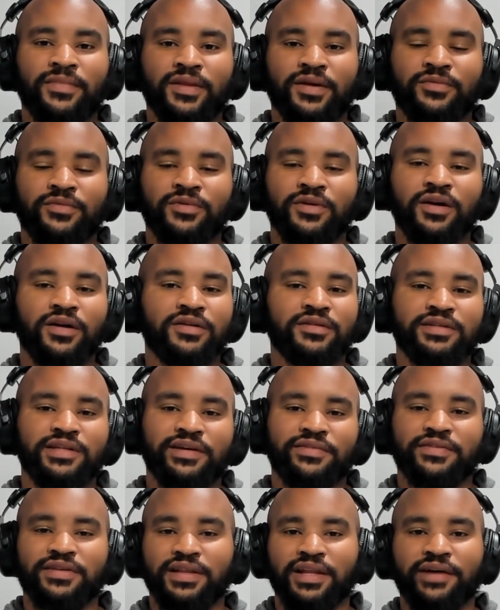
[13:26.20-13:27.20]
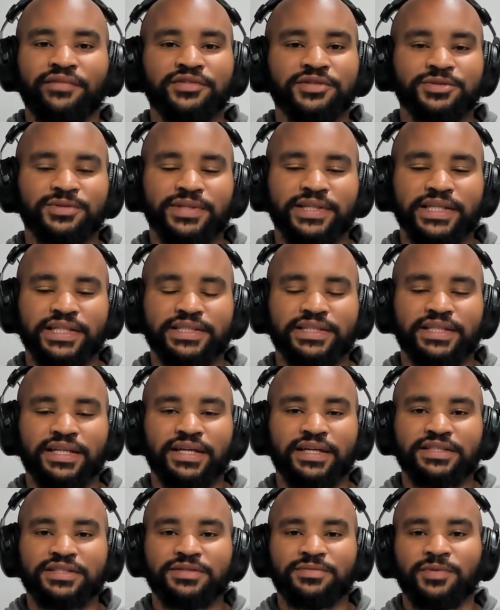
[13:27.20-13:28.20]
We're all on different levels with these
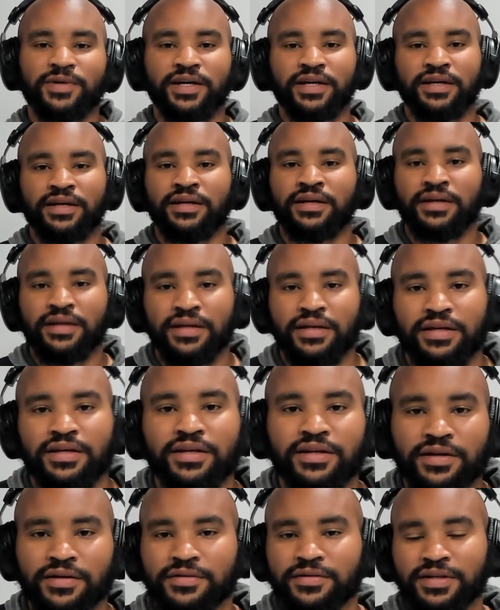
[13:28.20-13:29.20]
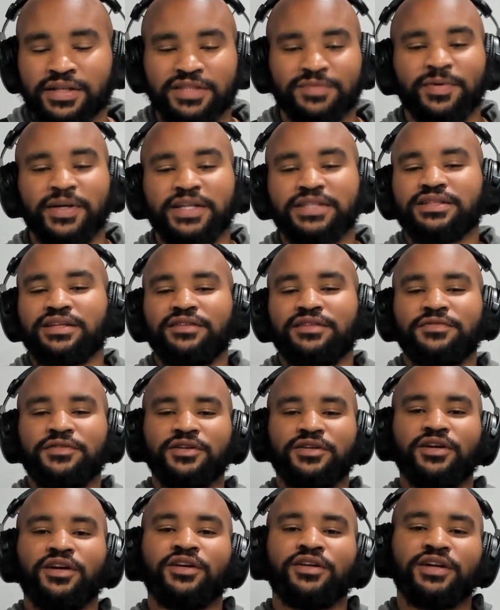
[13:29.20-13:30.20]
things, but especially if
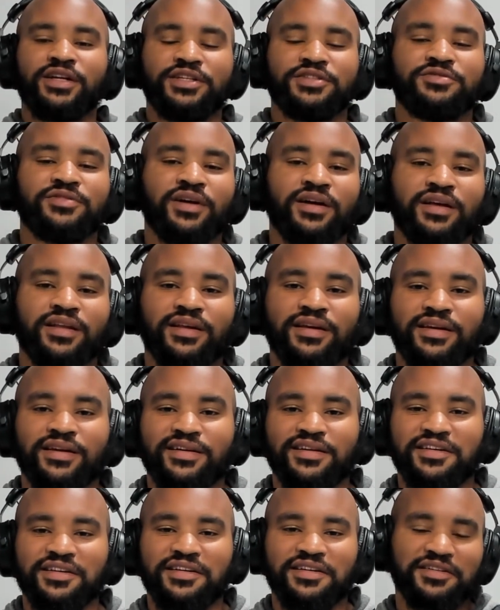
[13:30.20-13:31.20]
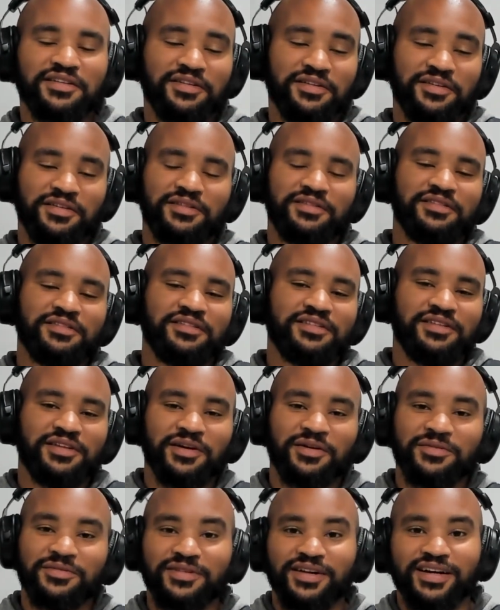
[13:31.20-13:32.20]
you're already struggling,
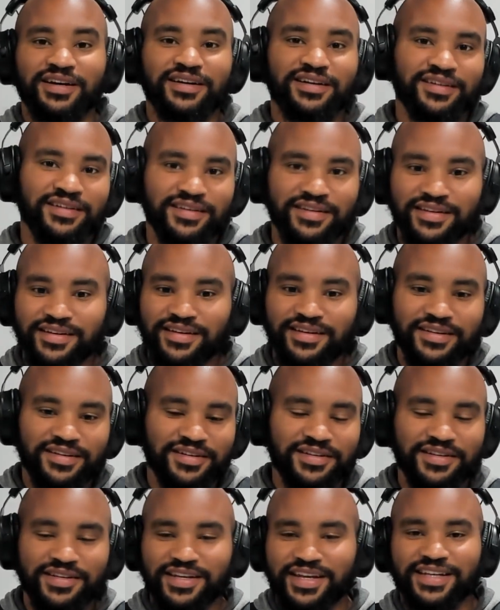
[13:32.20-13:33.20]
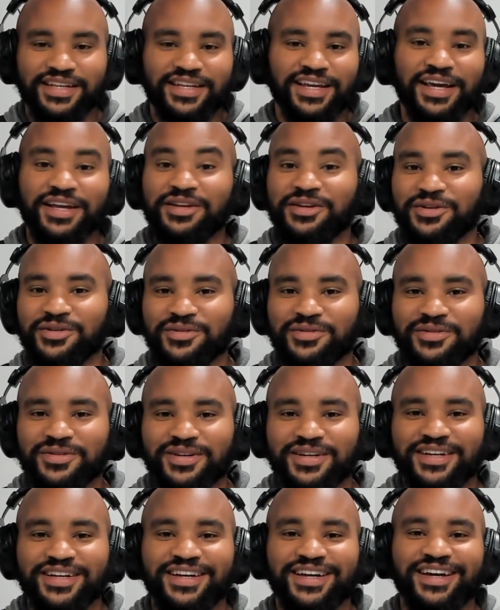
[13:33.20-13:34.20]
don't continue
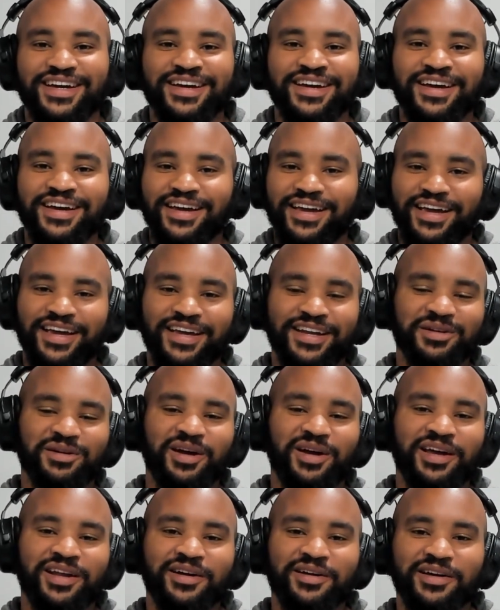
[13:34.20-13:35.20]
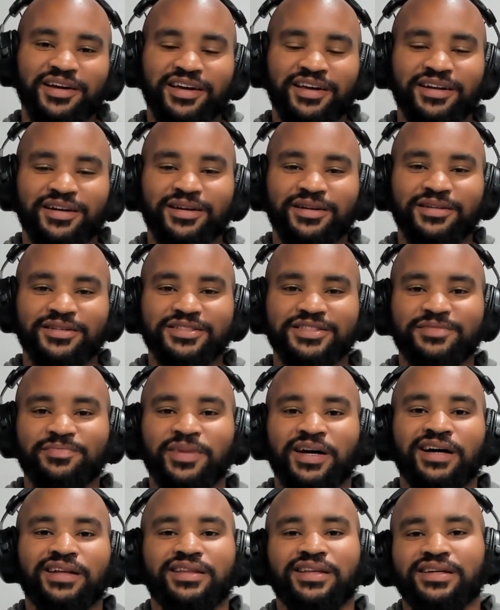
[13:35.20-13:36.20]
in a
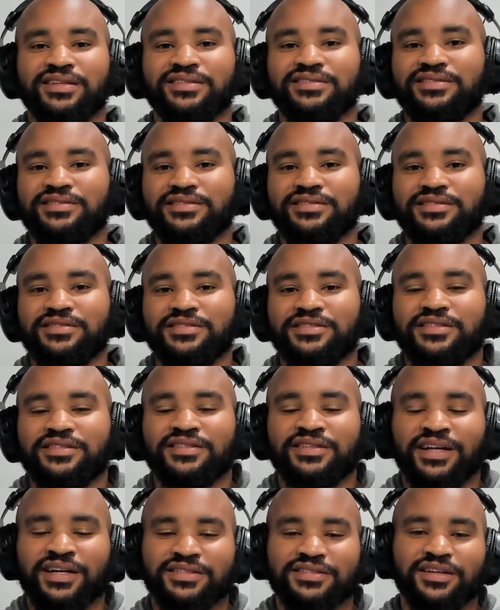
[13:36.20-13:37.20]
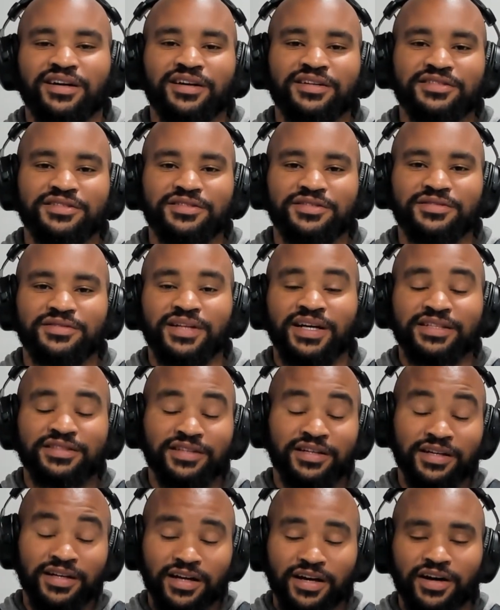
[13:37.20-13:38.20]
spot that's
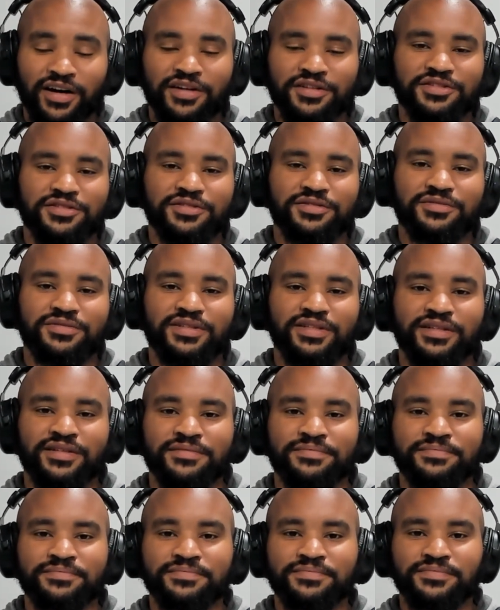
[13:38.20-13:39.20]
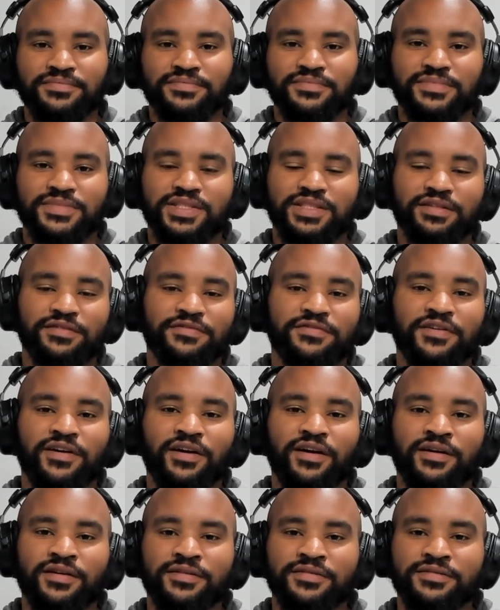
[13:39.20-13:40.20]
gonna cause you to
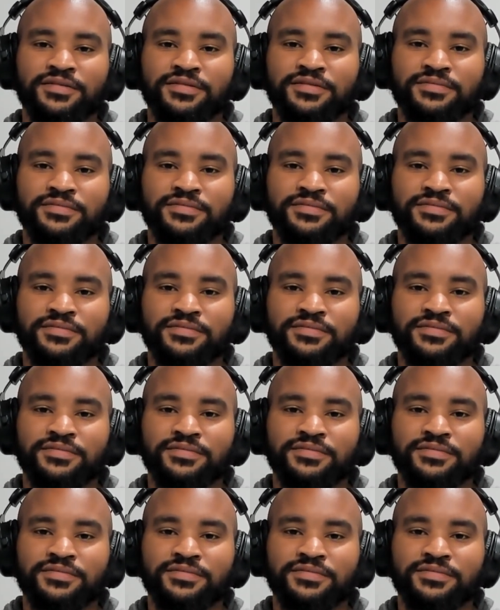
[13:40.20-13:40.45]
fall.